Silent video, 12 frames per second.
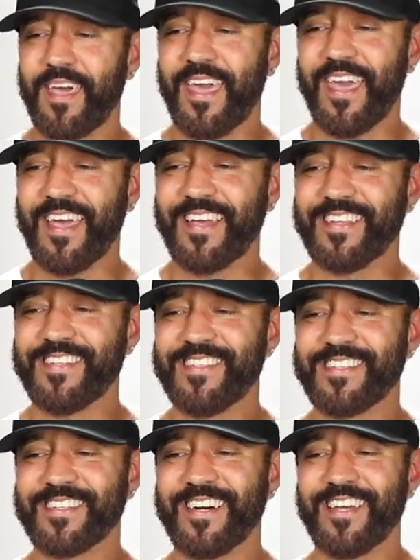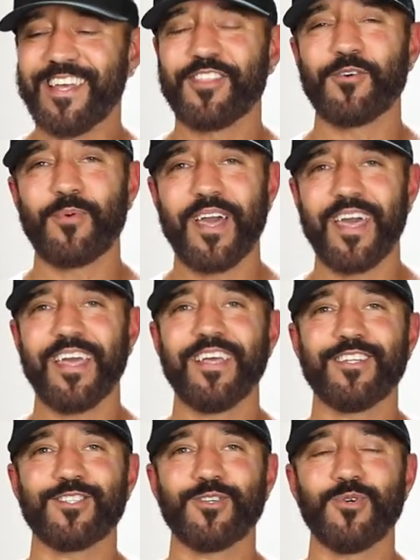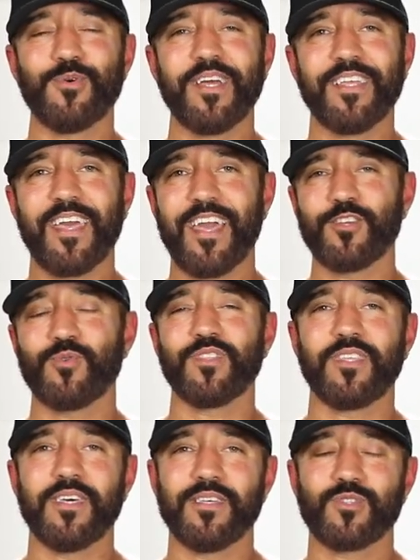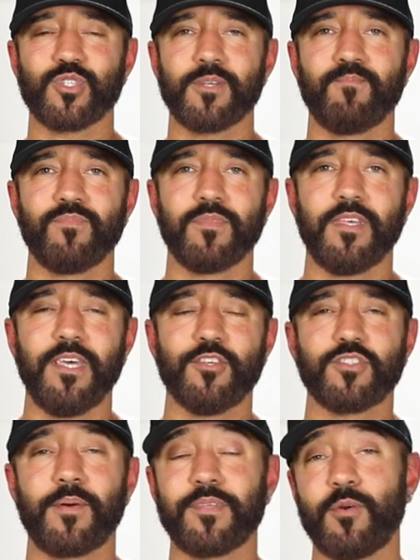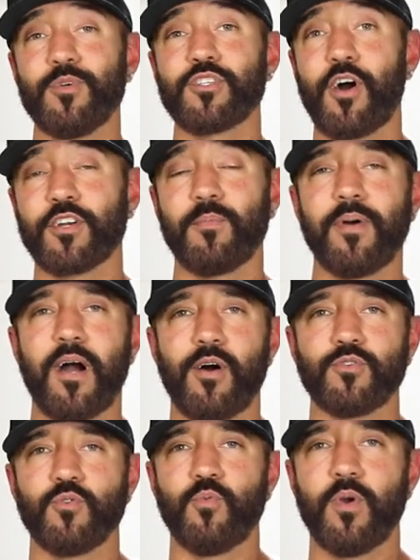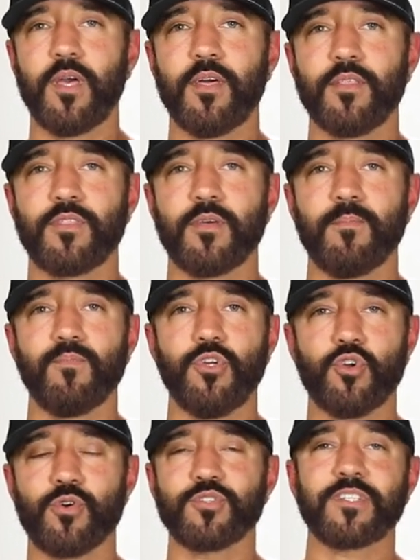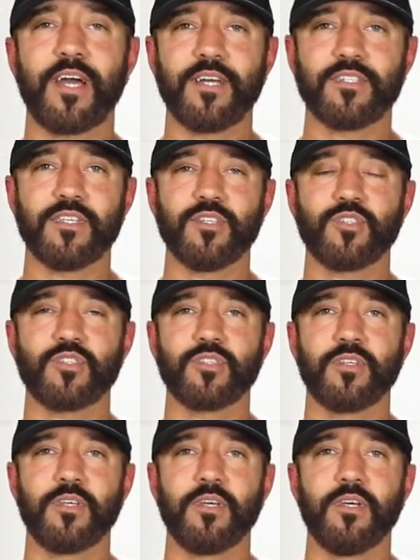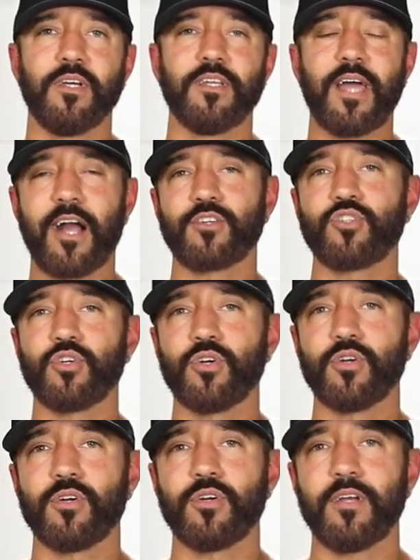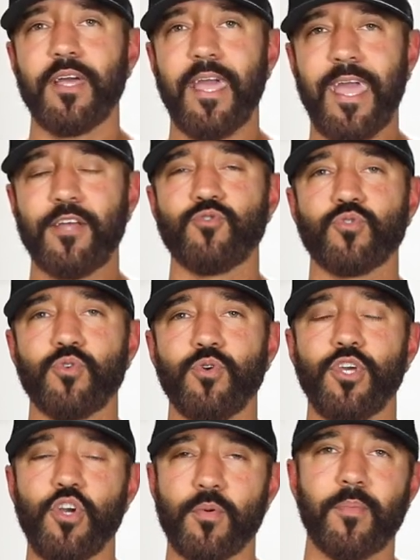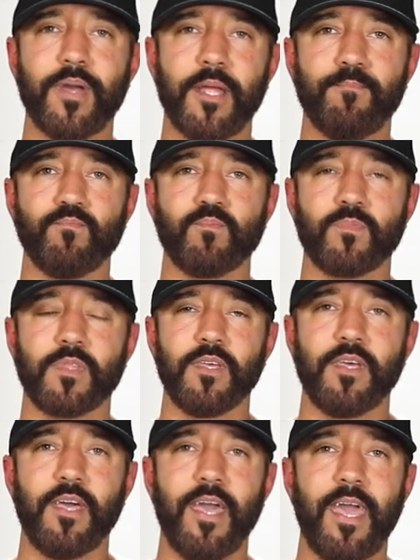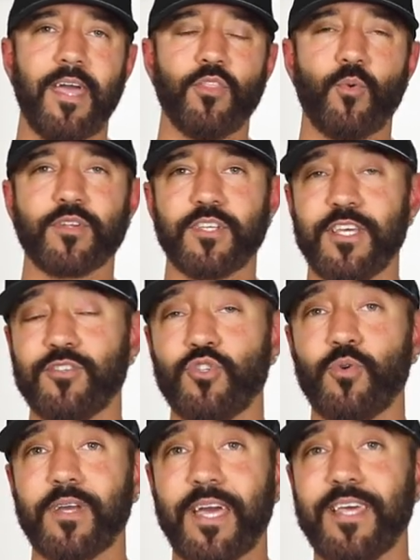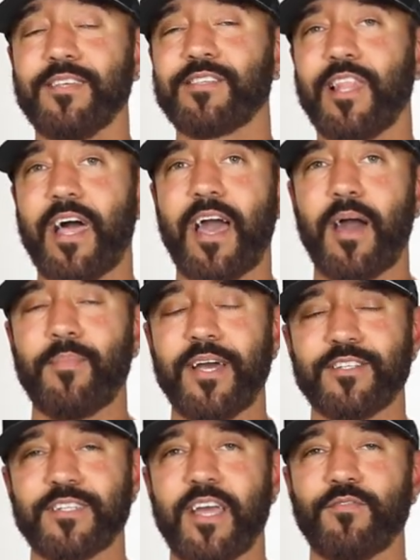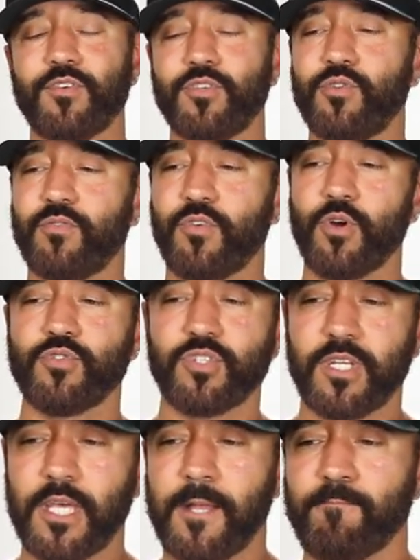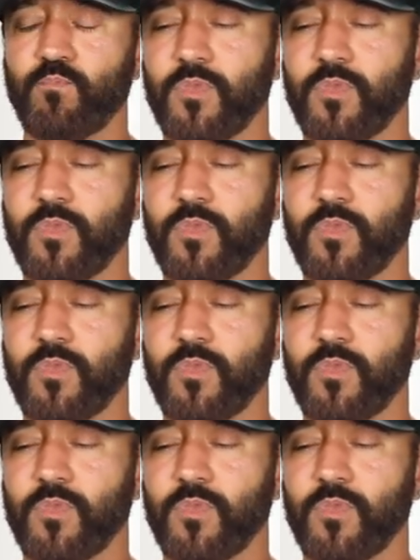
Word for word: And another way to engage with this is something that we talked about with neuroscientist Doctor Andrew Huberman and the work that he's doing at his lab at Stanford University,